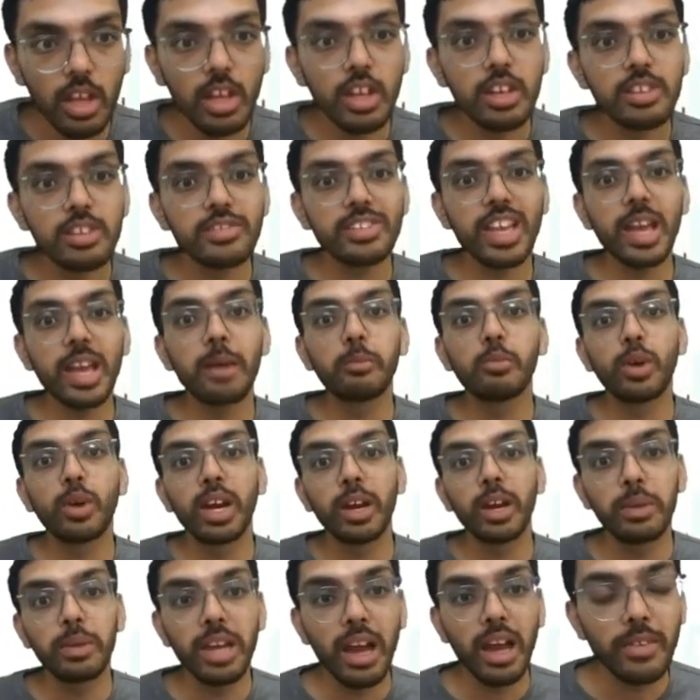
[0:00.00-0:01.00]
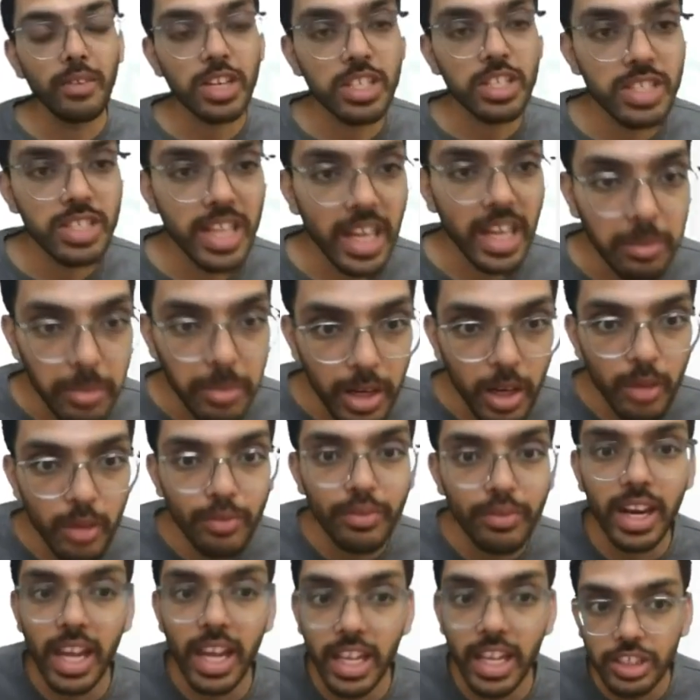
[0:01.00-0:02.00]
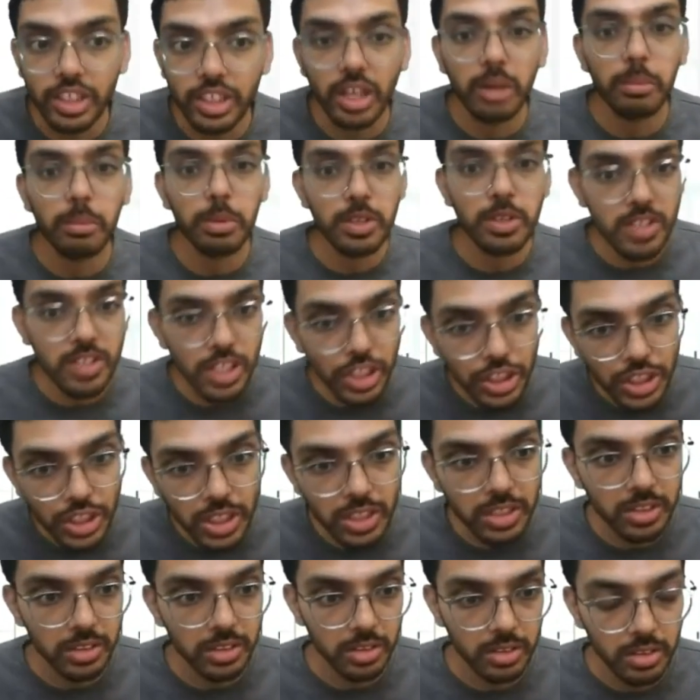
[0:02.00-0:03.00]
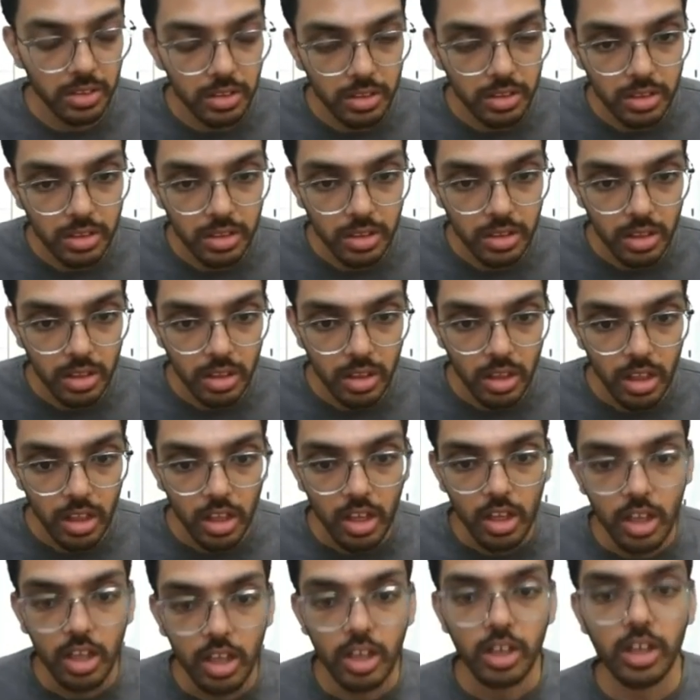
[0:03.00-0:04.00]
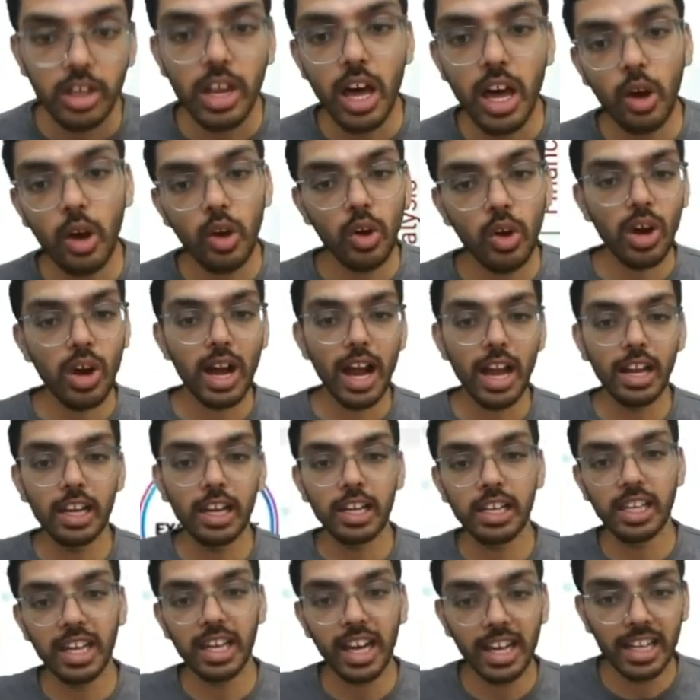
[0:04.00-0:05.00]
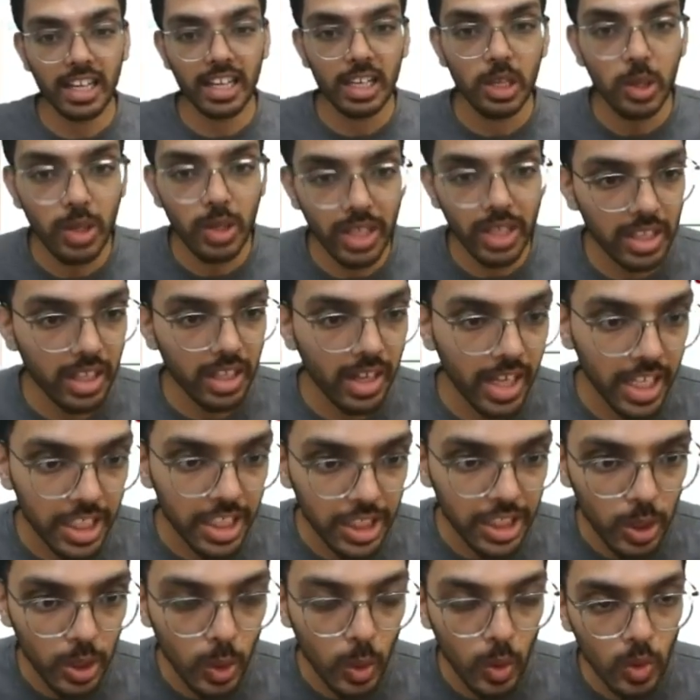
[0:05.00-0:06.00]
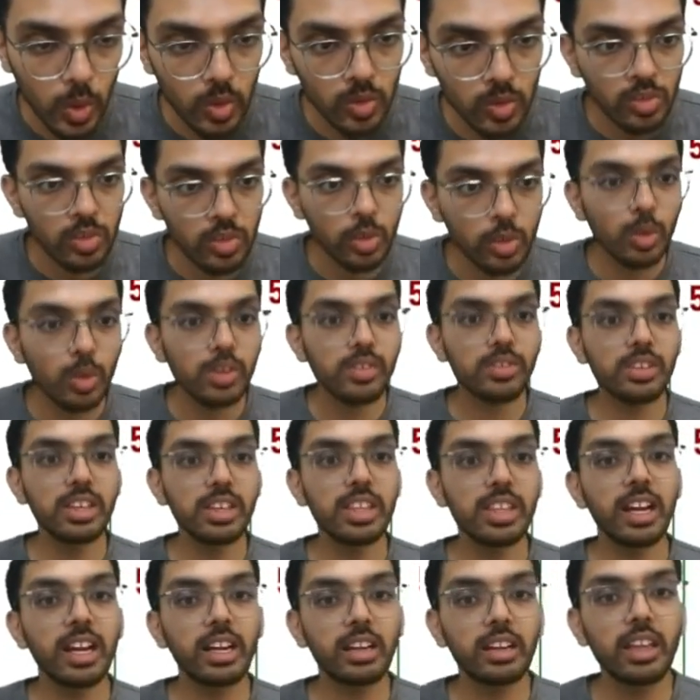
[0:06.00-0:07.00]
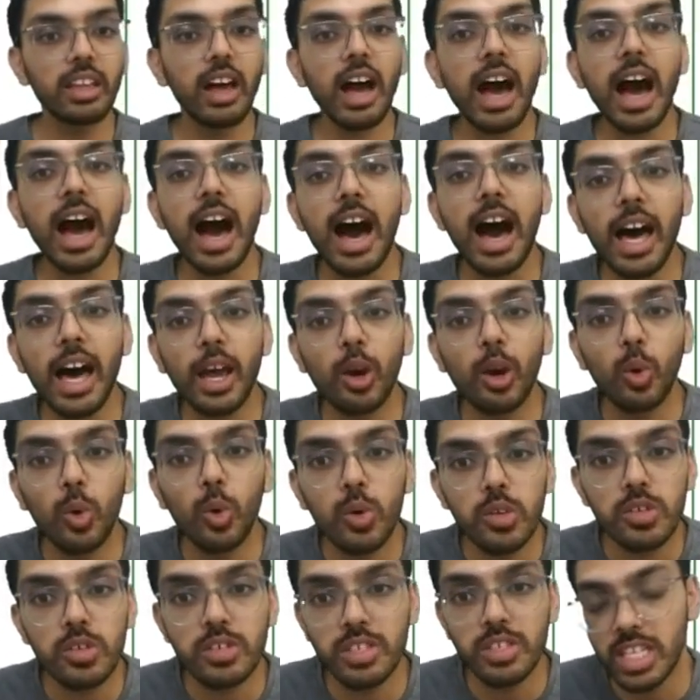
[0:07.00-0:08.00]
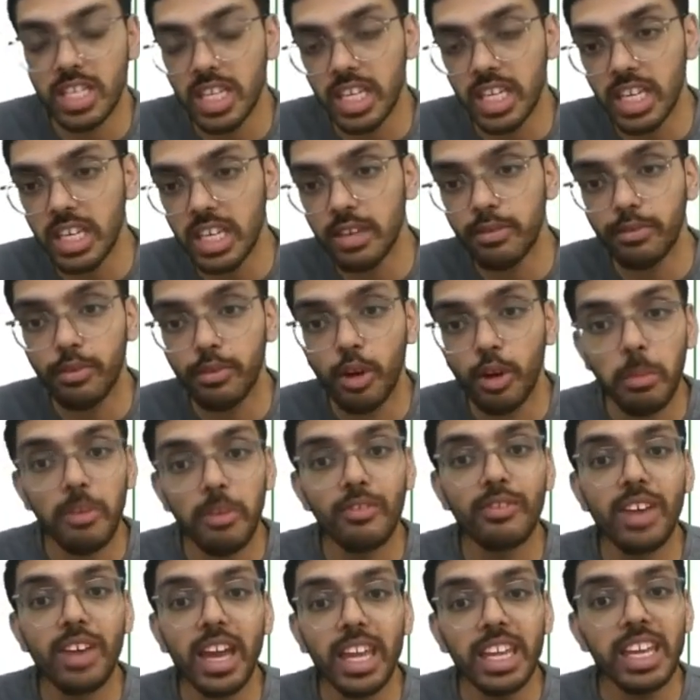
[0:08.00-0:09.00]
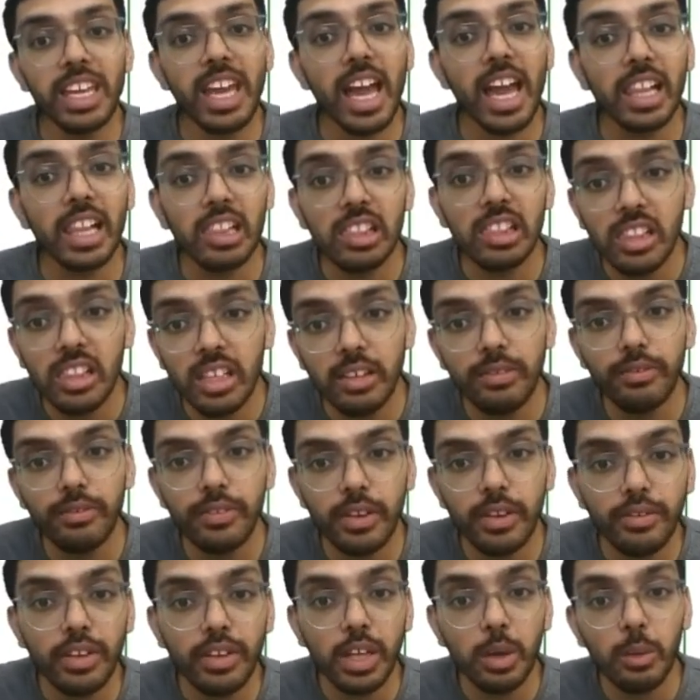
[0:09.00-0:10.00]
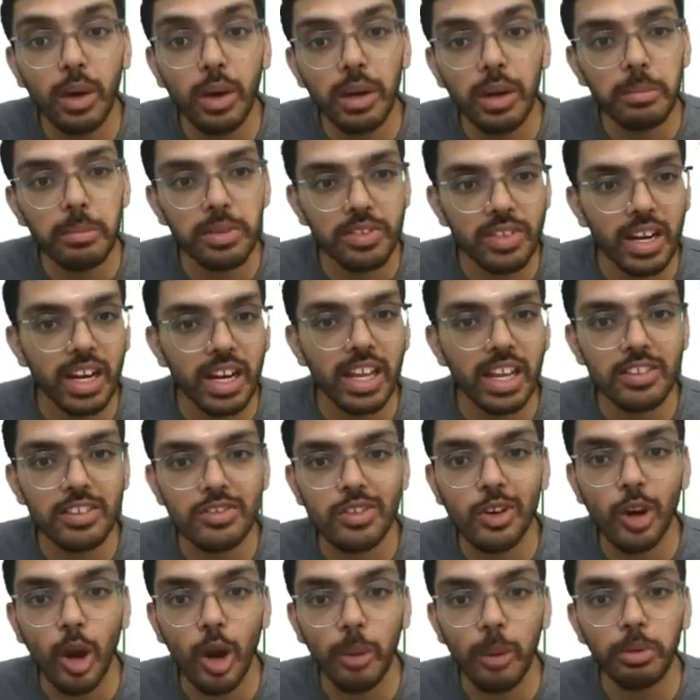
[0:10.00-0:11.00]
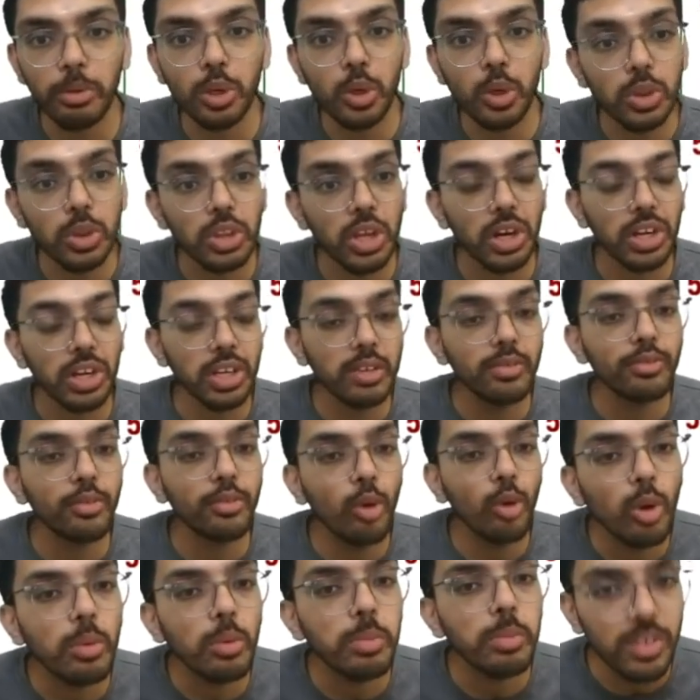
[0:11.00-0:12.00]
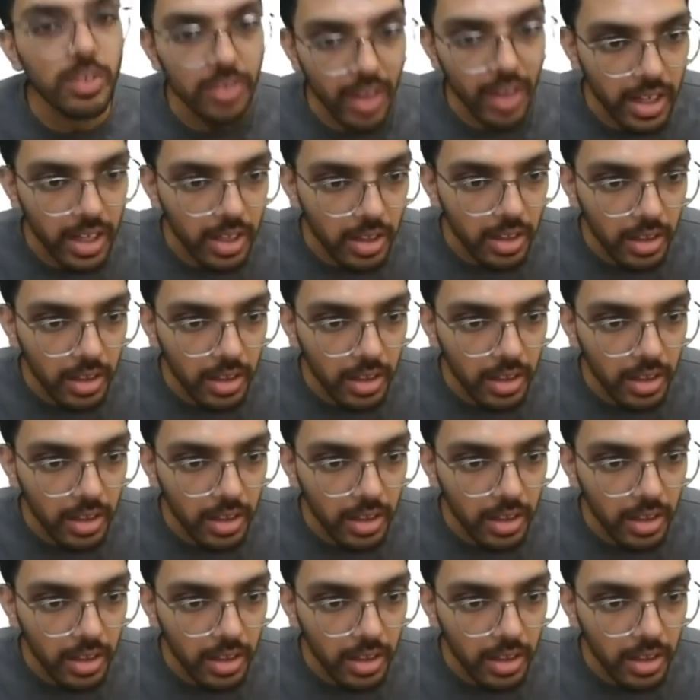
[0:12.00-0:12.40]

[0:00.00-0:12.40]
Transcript: Same way, we have a statement of financial position. Now, I'll directly look at the ratios. You'll see that the ROCE from a very healthy 51% has dropped to 34%.